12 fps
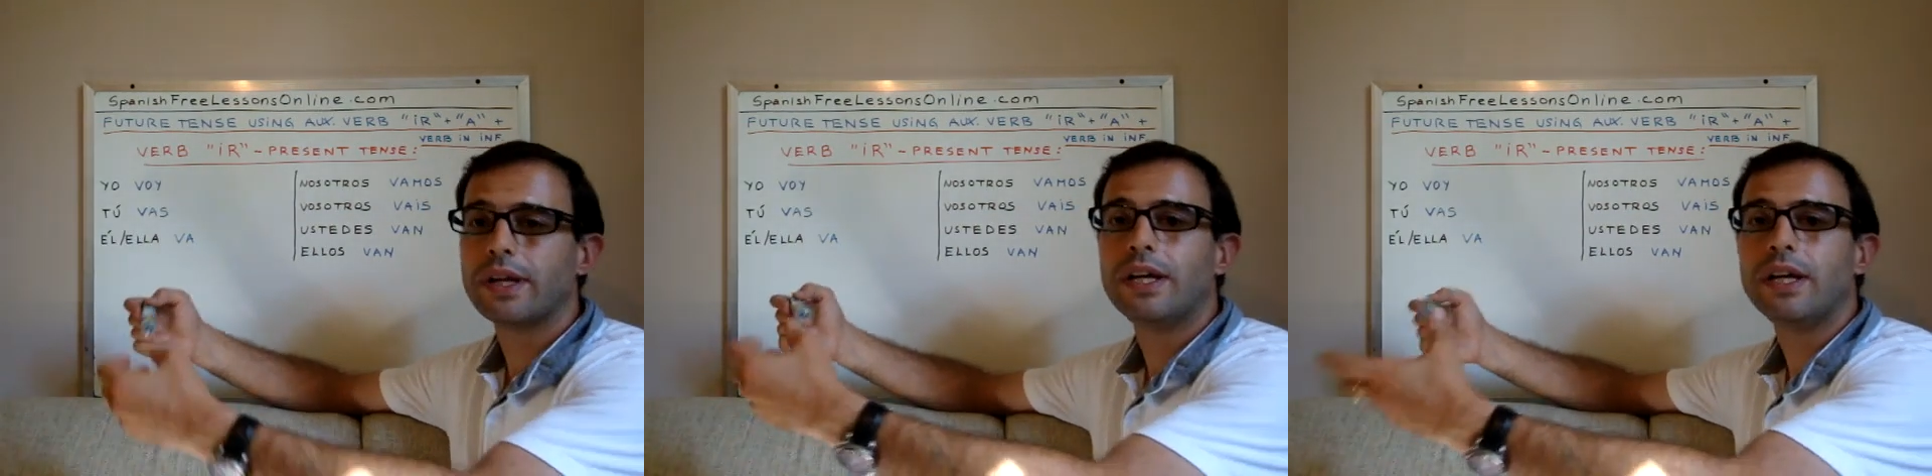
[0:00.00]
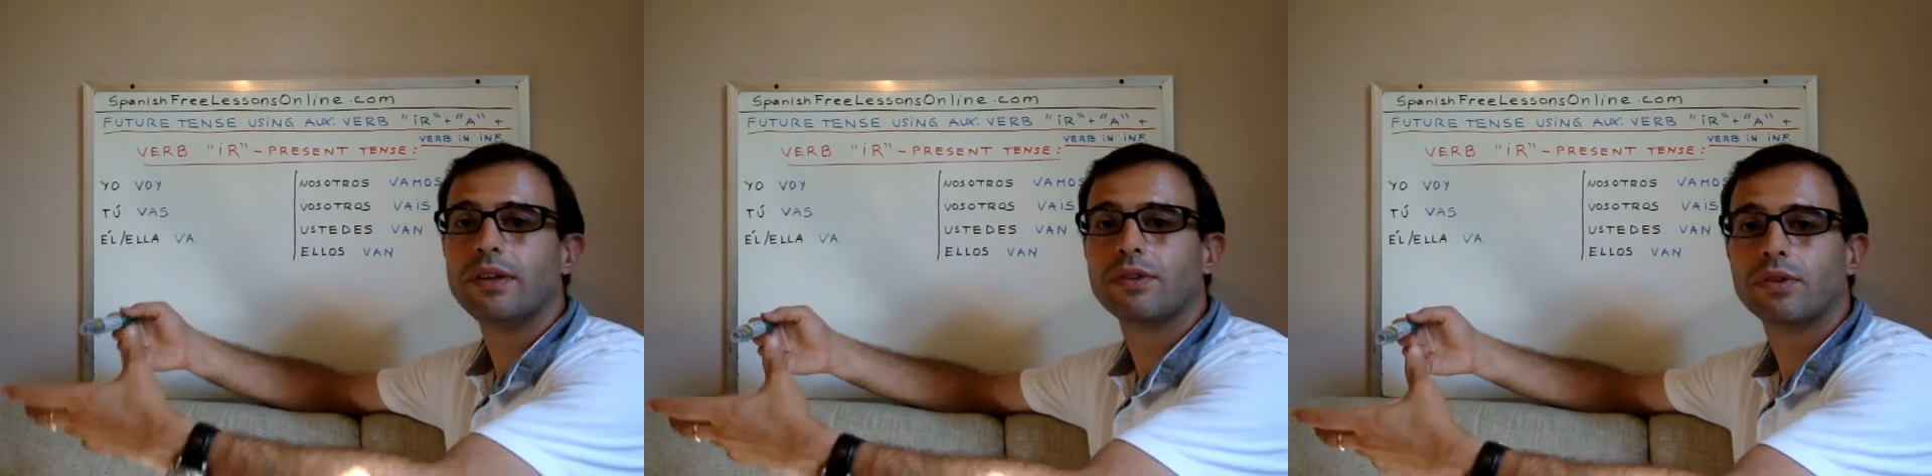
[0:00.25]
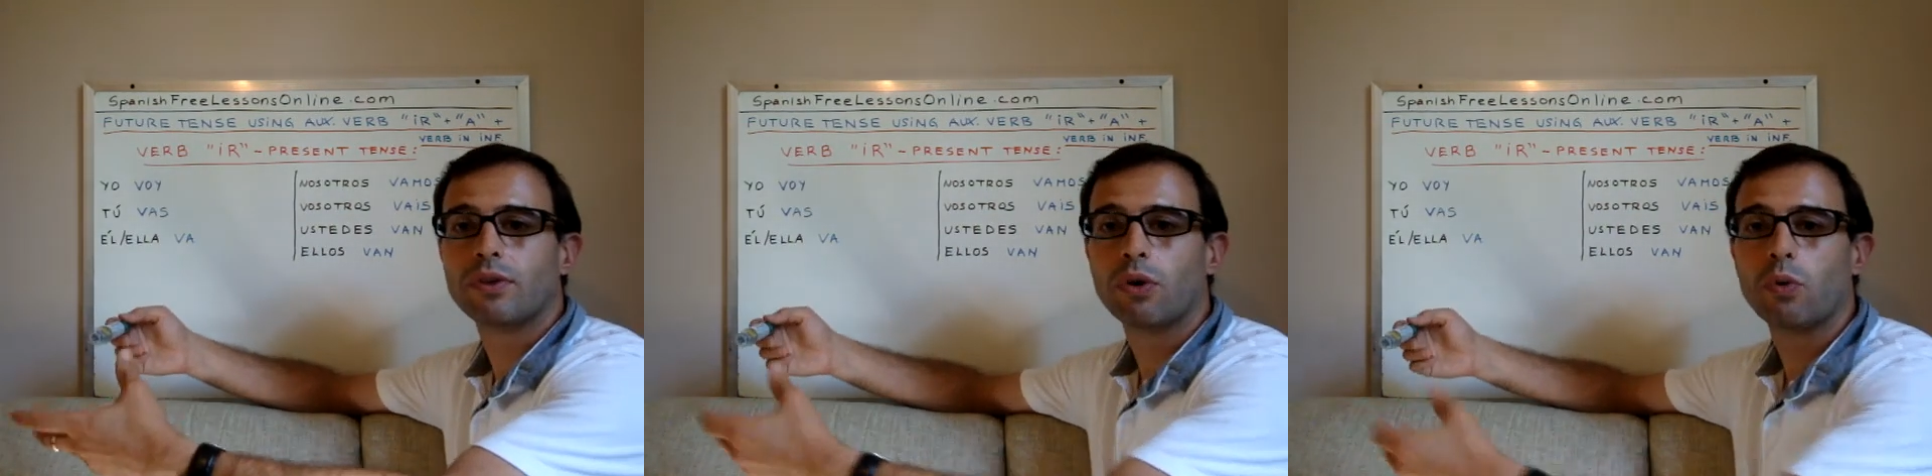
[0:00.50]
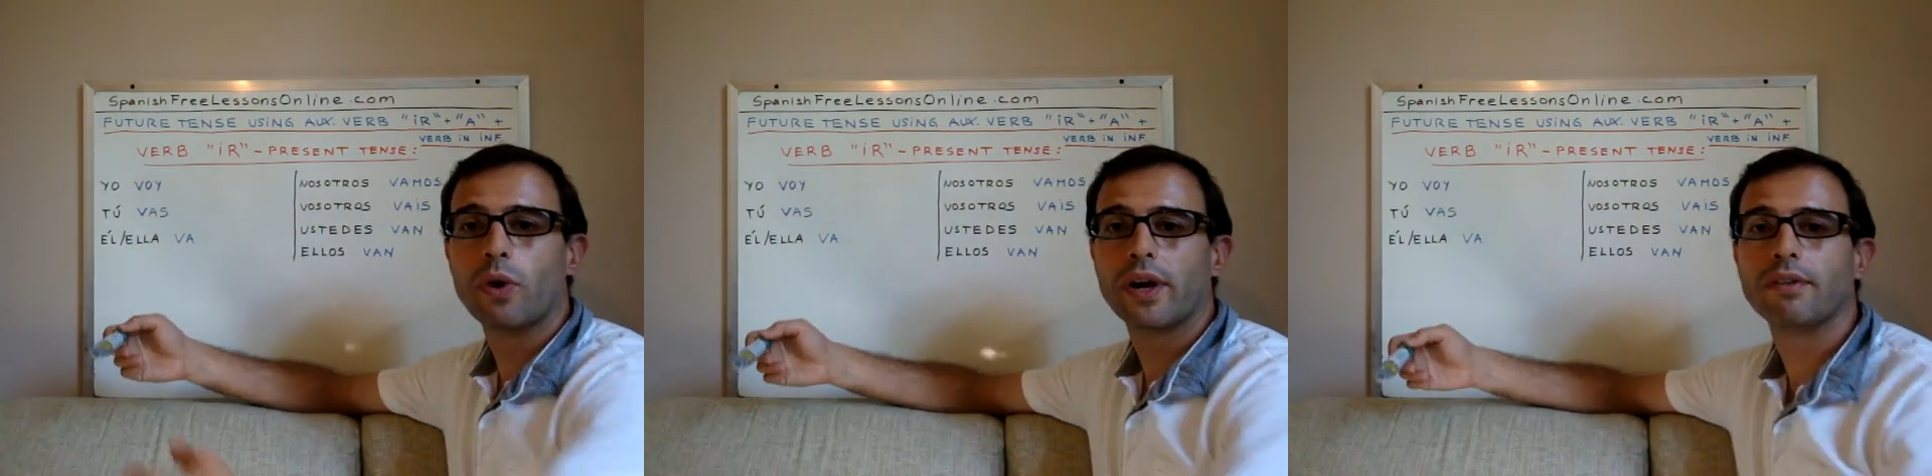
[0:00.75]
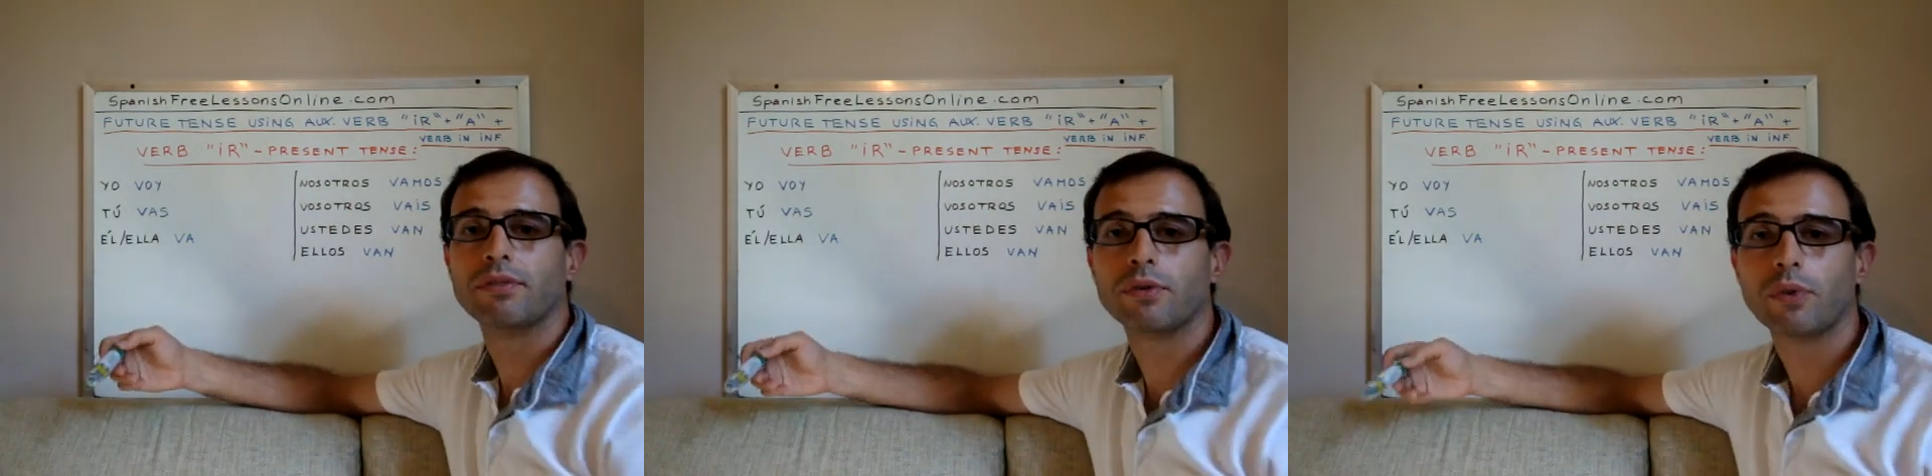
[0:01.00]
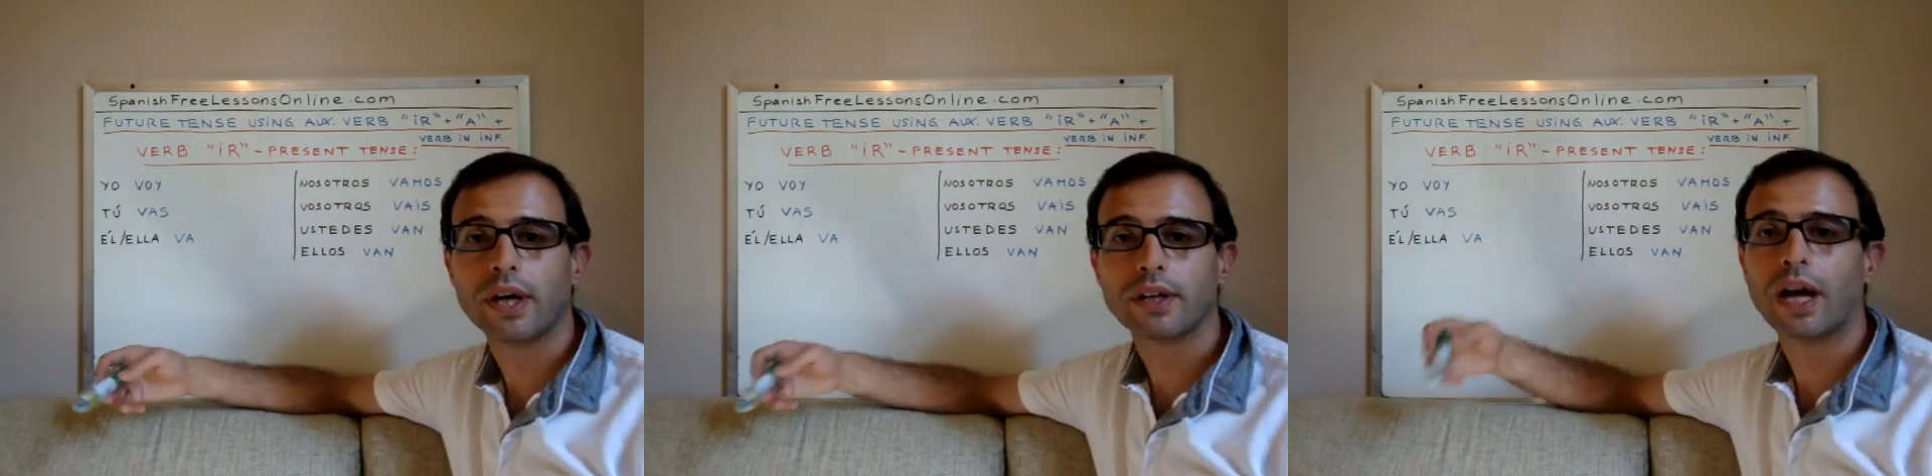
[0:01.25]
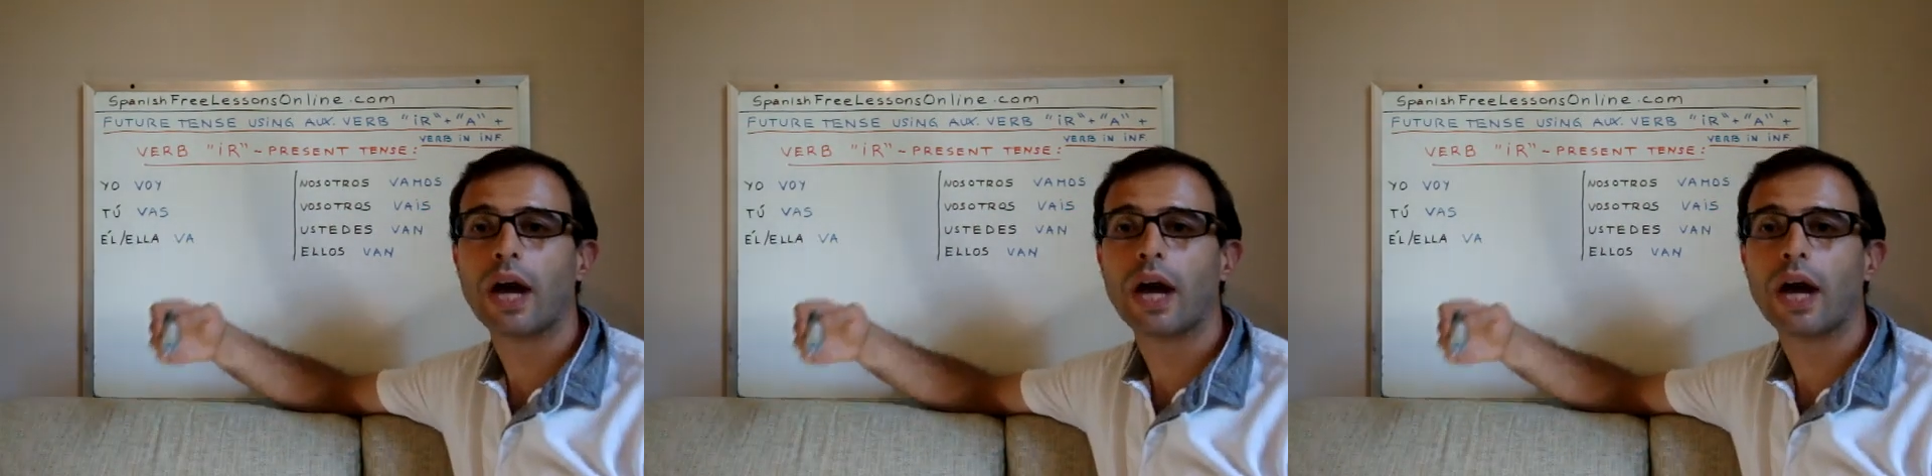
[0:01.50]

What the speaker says: eat or whatever, right?